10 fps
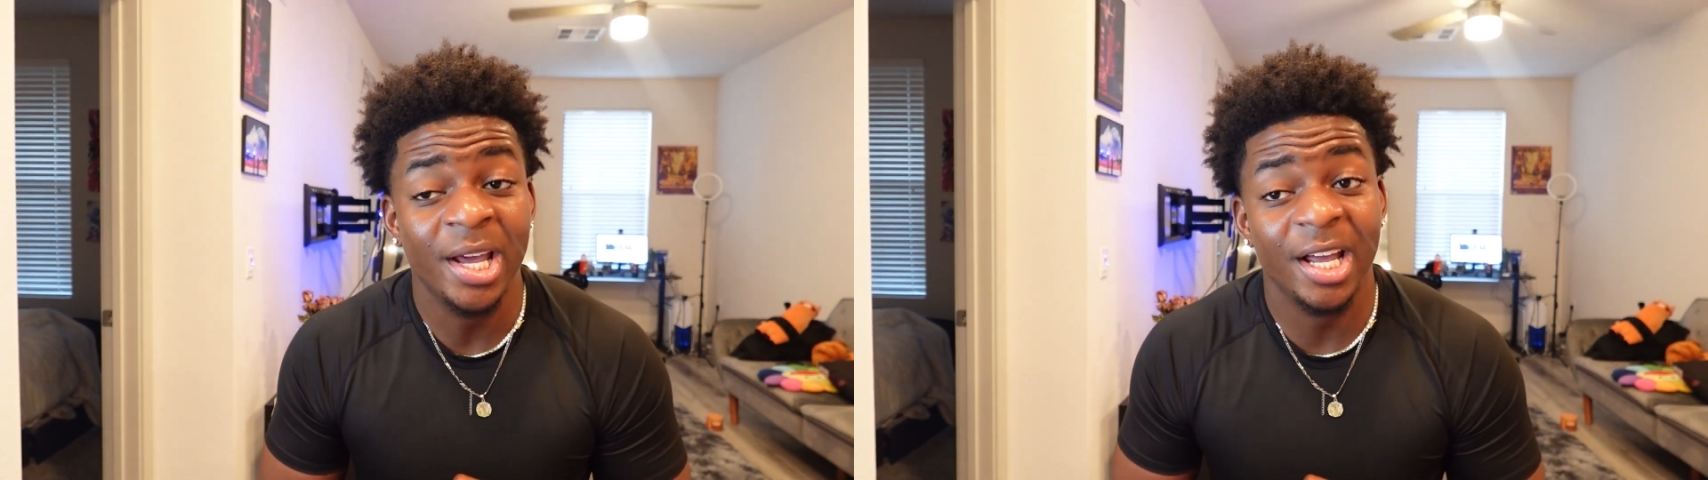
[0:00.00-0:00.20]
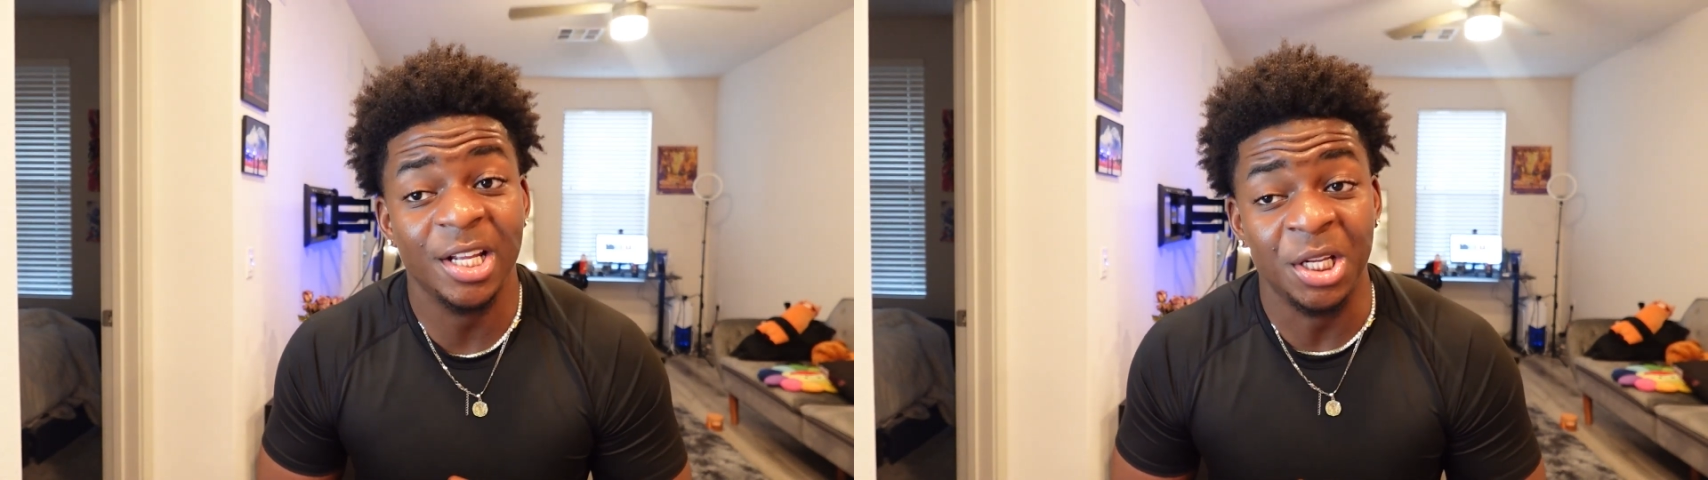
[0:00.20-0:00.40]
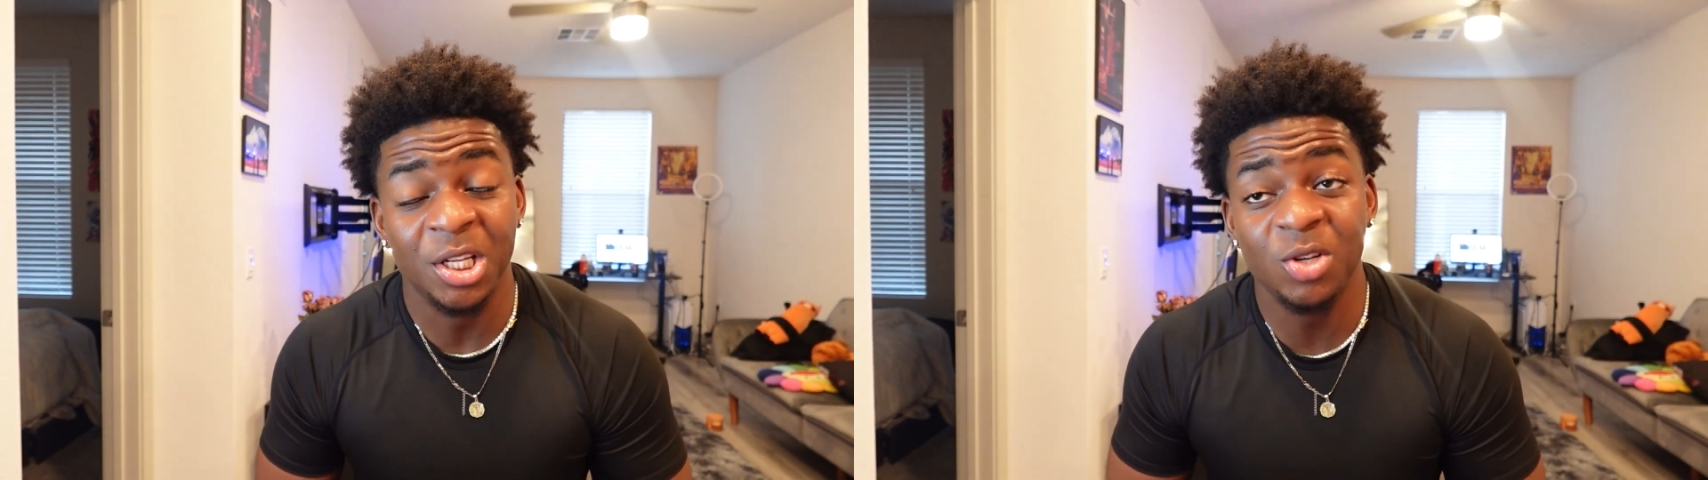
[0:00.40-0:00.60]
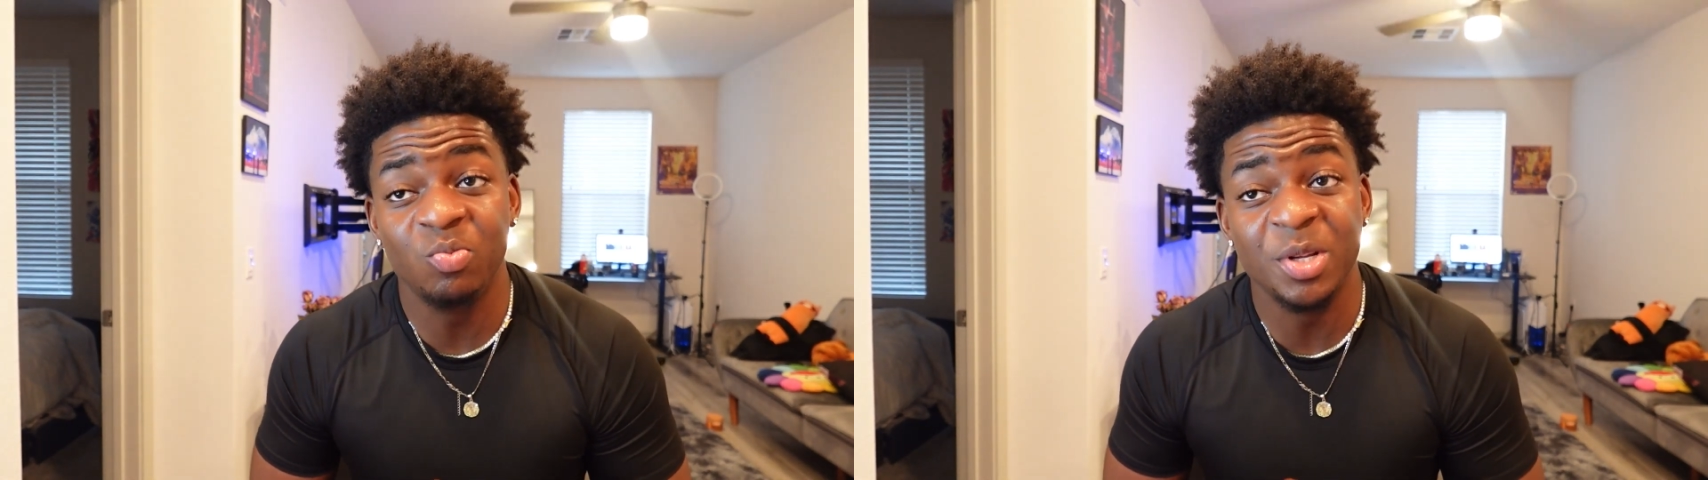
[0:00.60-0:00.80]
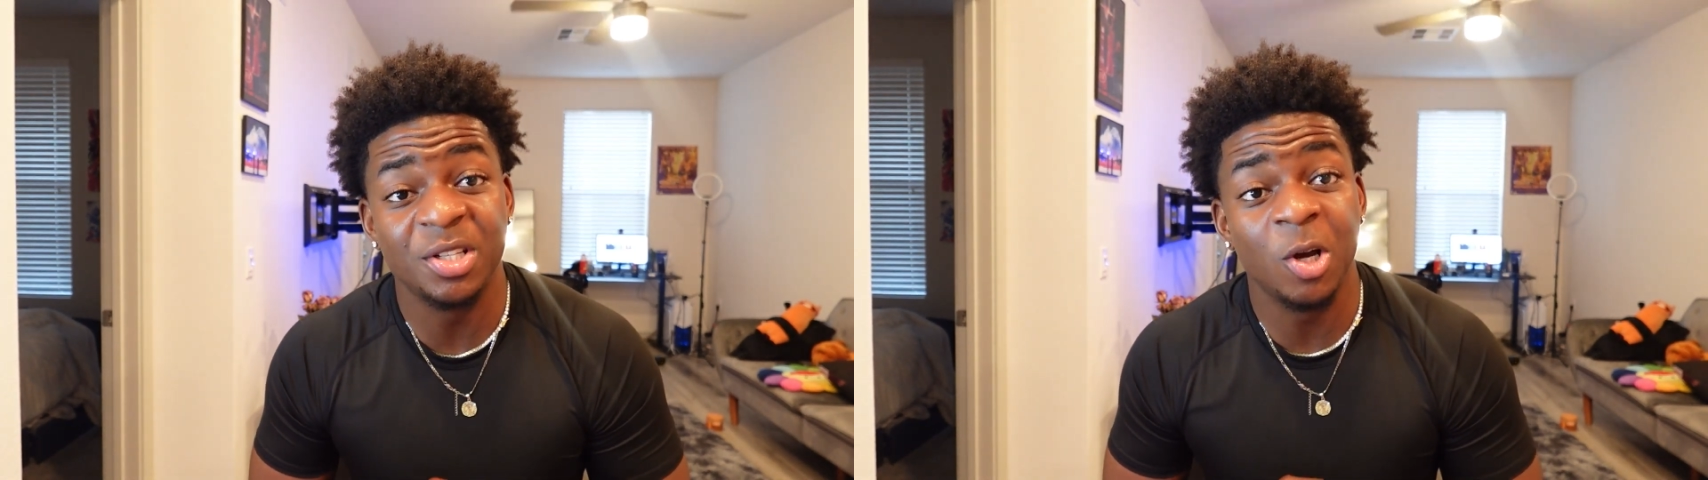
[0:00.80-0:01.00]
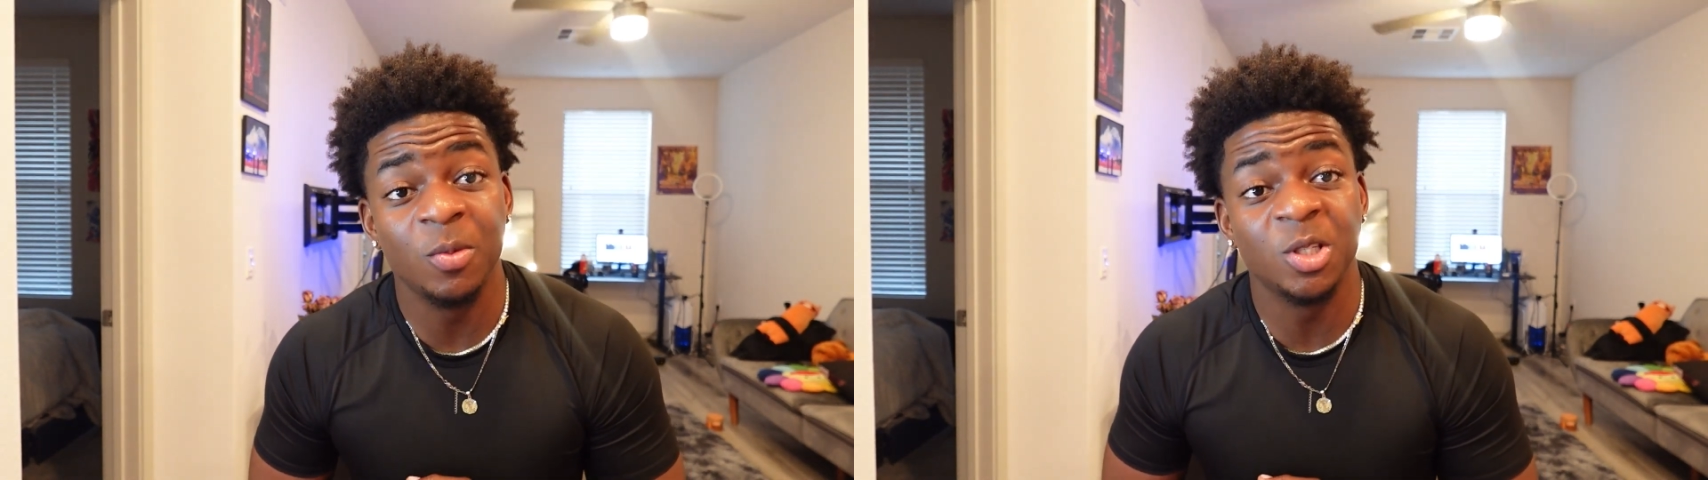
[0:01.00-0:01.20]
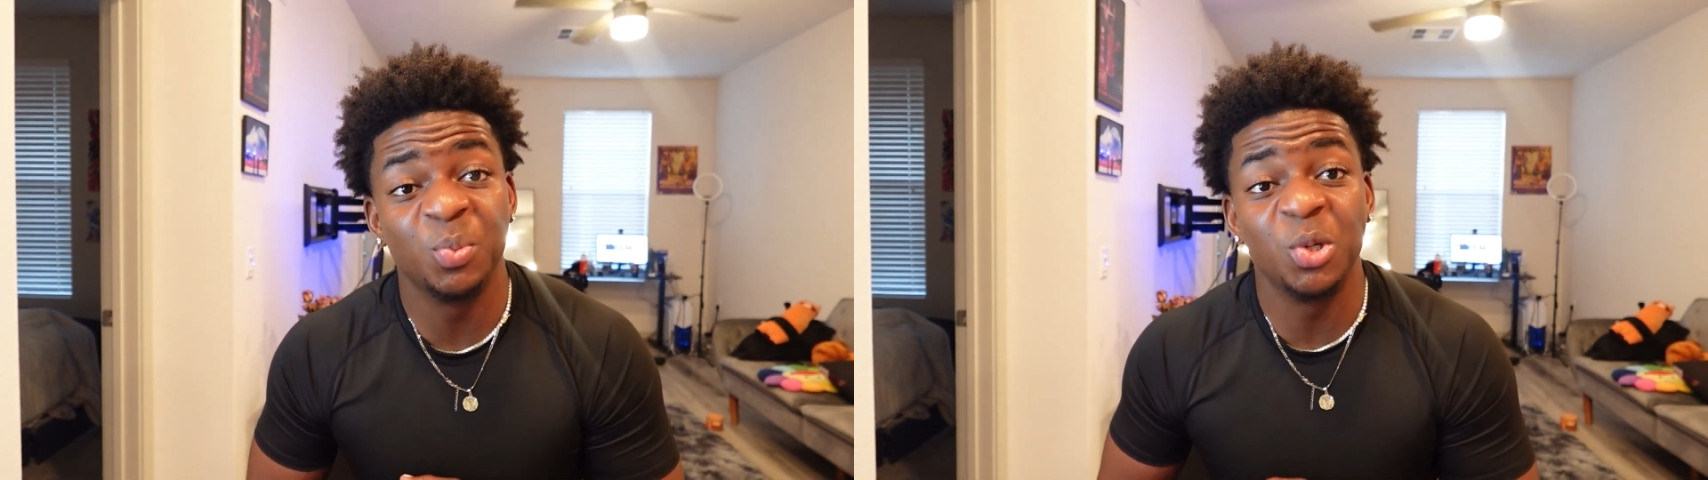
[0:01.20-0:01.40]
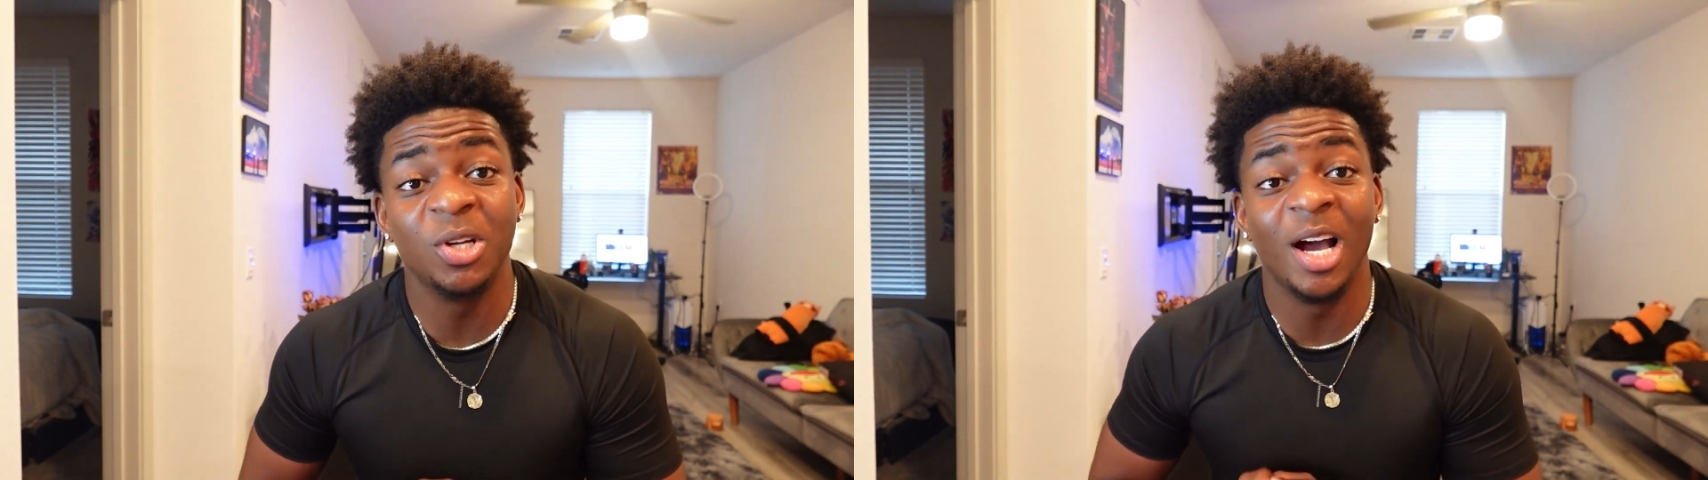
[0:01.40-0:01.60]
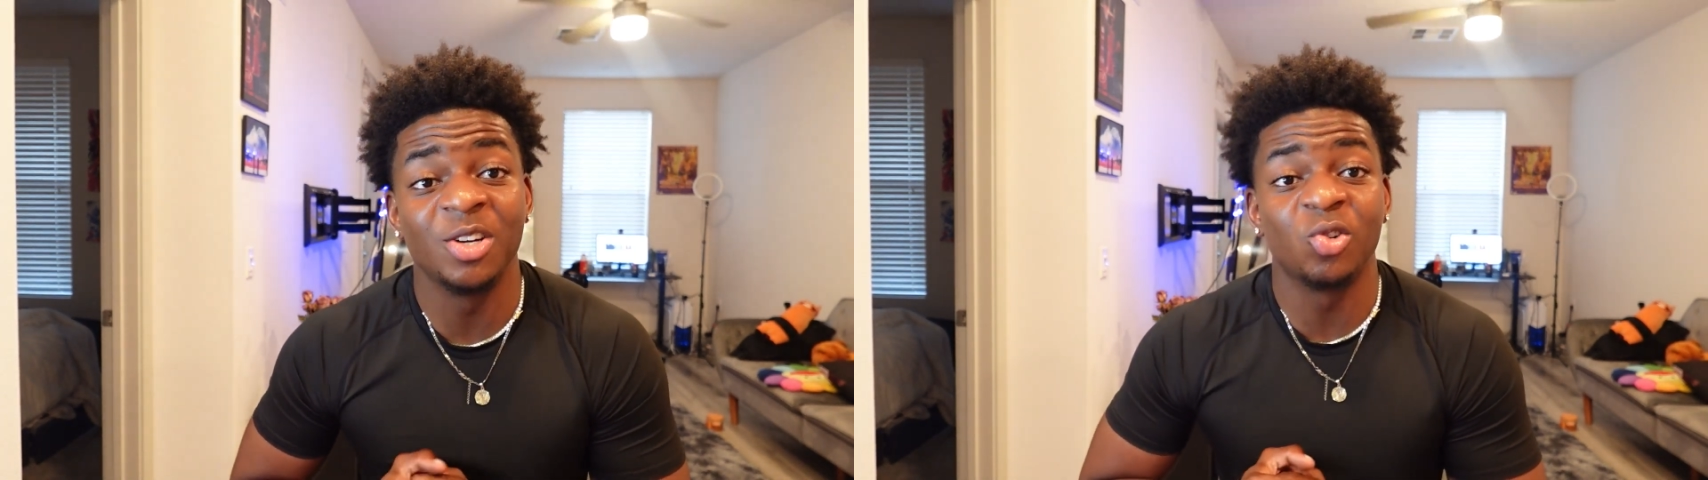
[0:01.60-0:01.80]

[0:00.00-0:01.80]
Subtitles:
And you mean to tell me some of you guys